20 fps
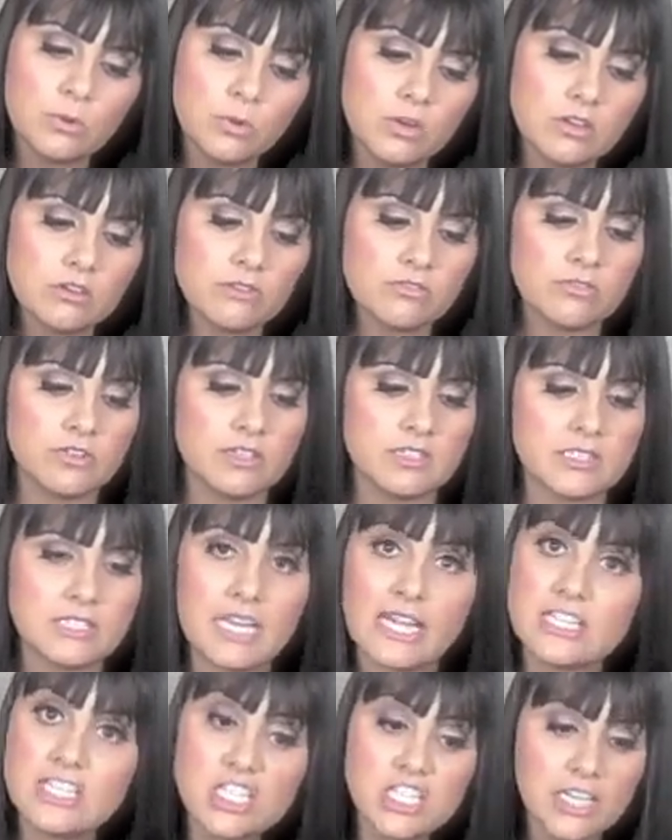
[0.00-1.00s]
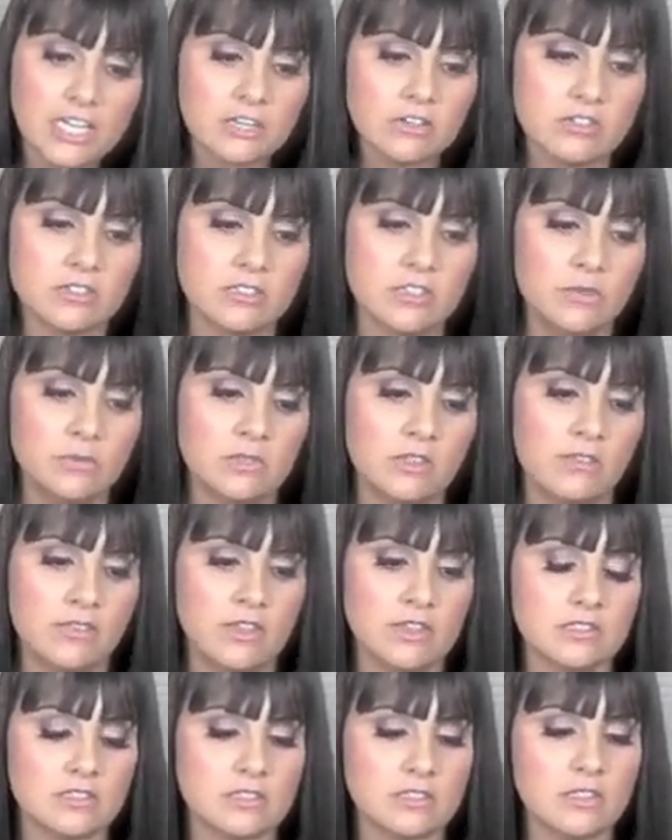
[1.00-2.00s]
important for us to educate ourselves
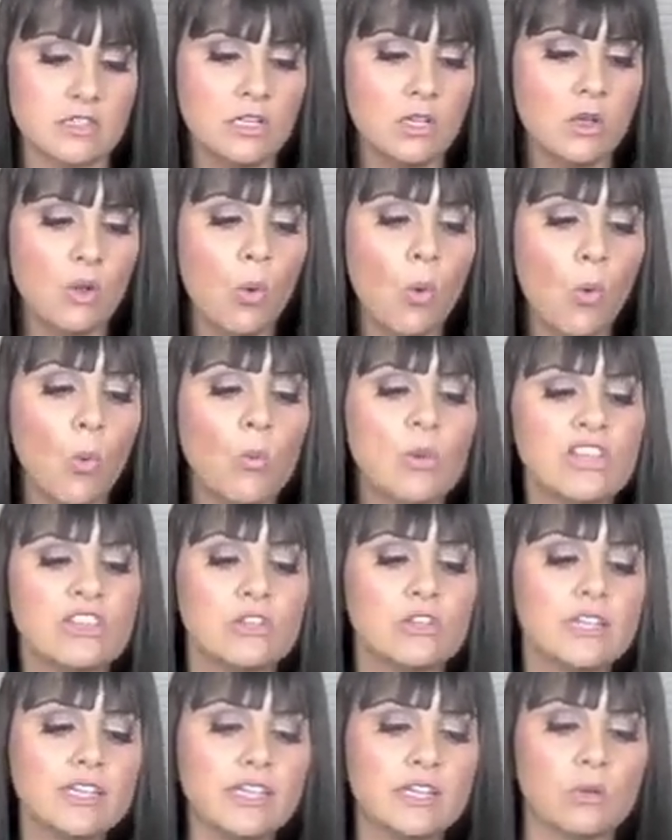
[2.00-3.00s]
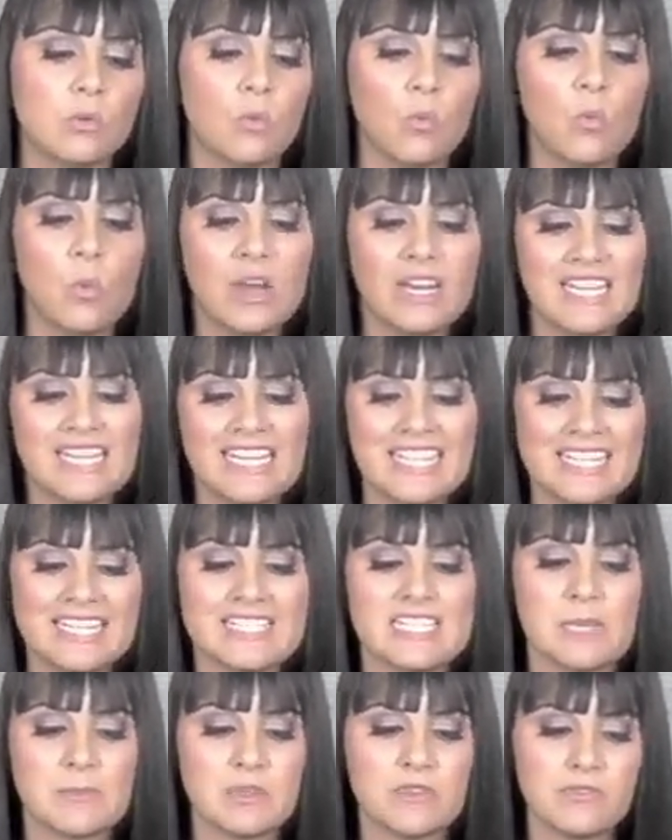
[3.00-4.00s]
on this. When we look at what an
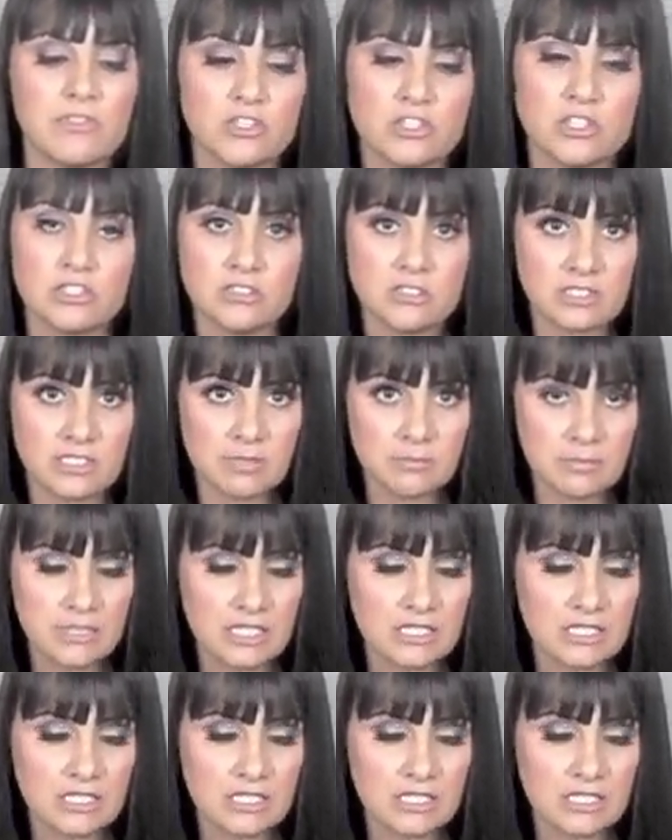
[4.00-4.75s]
enzyme deficiency